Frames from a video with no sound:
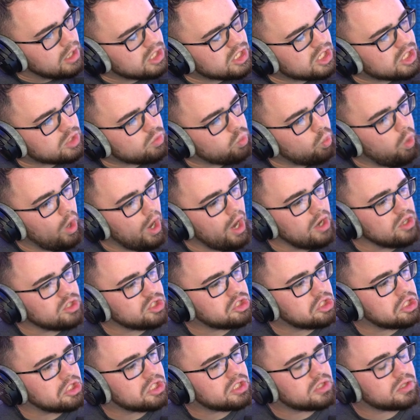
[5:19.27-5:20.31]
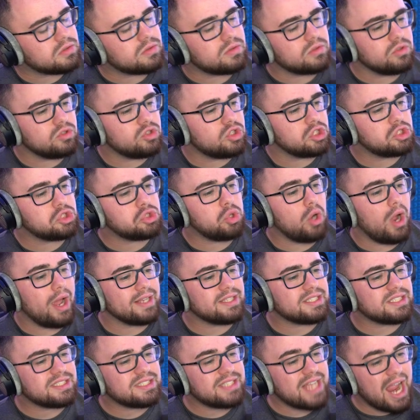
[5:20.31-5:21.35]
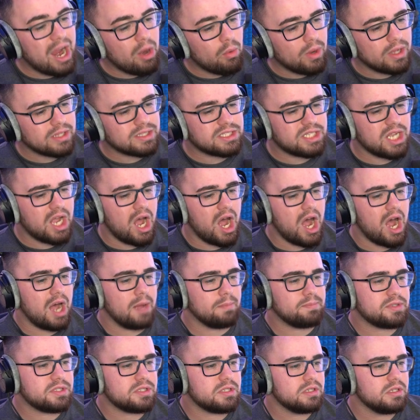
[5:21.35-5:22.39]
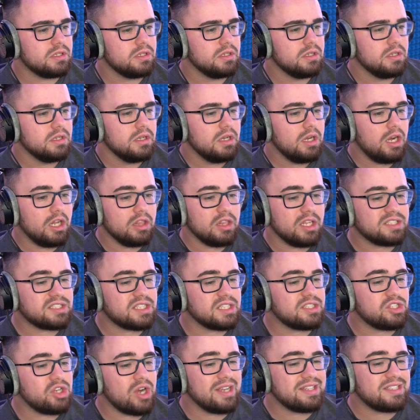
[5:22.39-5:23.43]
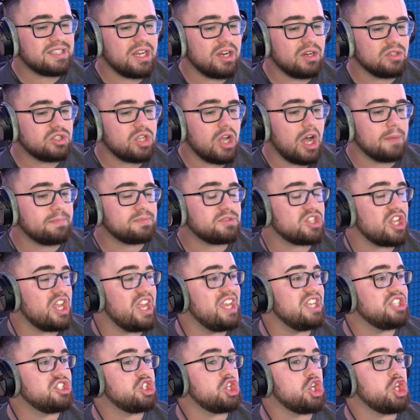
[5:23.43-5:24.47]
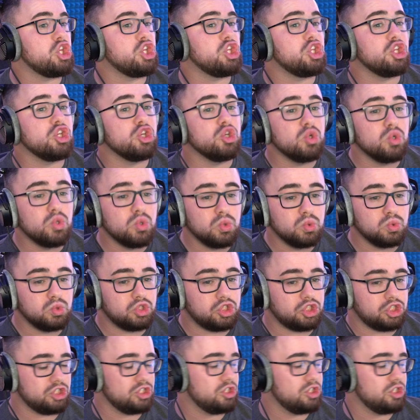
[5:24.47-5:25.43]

Where's this the Triceratops? Unless the Triceratops is huge.